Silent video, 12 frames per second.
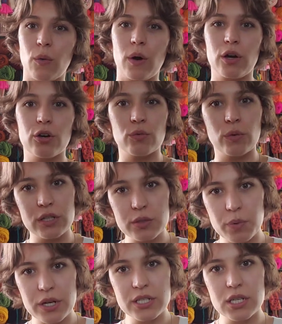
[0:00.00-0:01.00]
what Goodwill's
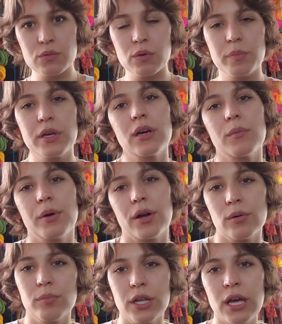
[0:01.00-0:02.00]
prices would be
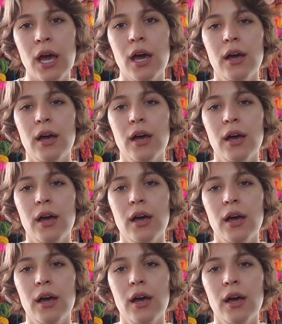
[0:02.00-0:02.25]
comparably.